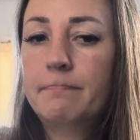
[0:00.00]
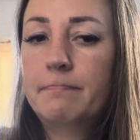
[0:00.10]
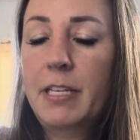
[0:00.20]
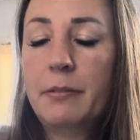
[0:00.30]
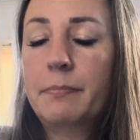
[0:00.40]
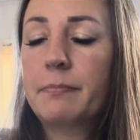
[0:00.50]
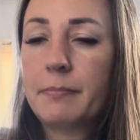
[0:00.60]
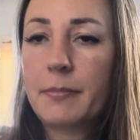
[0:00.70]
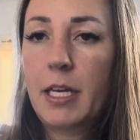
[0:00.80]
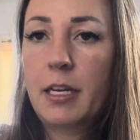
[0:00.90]
yeah,
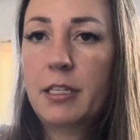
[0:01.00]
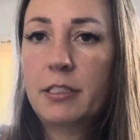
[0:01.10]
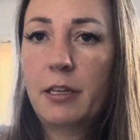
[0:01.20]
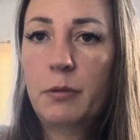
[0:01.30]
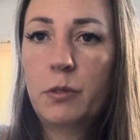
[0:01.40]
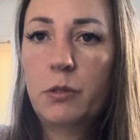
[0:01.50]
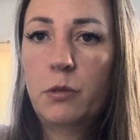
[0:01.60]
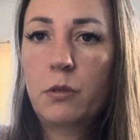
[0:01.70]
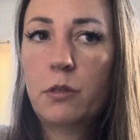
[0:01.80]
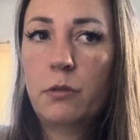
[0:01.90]
I guess I
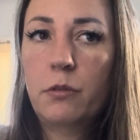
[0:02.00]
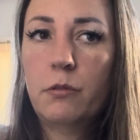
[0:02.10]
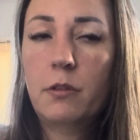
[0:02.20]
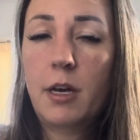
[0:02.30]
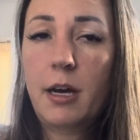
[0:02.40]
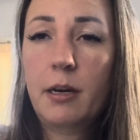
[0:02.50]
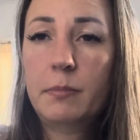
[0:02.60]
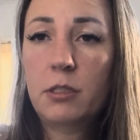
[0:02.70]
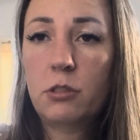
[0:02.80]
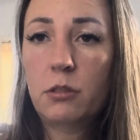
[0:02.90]
will go through the app
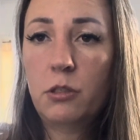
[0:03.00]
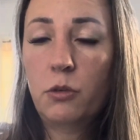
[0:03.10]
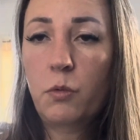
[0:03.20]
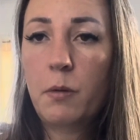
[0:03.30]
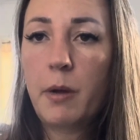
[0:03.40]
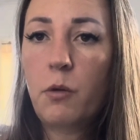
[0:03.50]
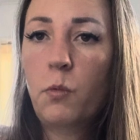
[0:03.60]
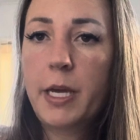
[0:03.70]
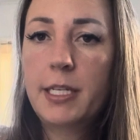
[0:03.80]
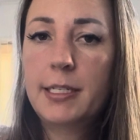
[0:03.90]
to show you what my
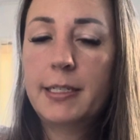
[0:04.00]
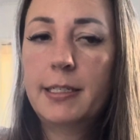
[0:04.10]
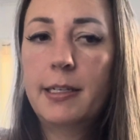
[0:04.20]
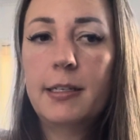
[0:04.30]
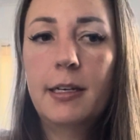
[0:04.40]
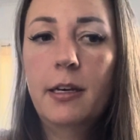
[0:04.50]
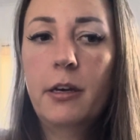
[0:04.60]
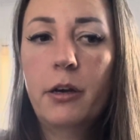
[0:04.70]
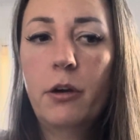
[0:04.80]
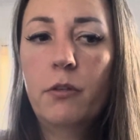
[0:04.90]
weight did
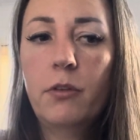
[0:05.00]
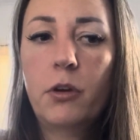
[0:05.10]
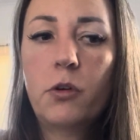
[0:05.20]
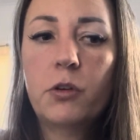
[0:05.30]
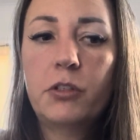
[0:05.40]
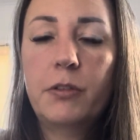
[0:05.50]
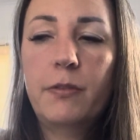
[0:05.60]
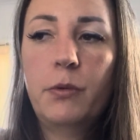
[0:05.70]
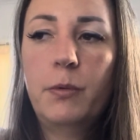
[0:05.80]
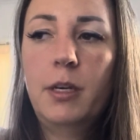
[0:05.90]
over the course of
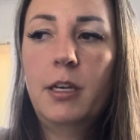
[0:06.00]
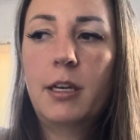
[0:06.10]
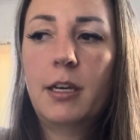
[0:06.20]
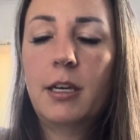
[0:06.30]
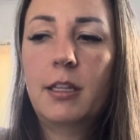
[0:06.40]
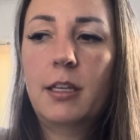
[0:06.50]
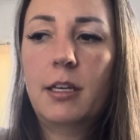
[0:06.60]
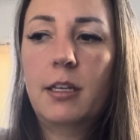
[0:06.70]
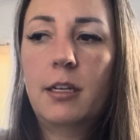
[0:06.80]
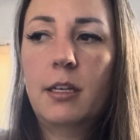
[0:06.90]
the week and
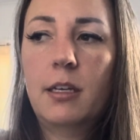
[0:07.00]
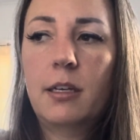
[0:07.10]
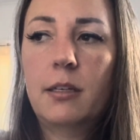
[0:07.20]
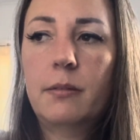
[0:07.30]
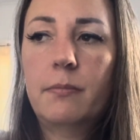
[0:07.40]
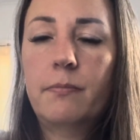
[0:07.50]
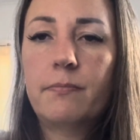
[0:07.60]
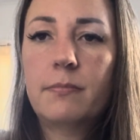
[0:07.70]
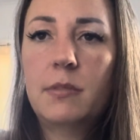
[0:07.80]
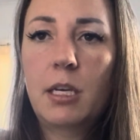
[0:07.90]
then um,
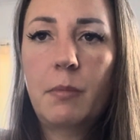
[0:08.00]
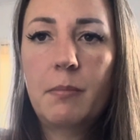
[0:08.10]
take my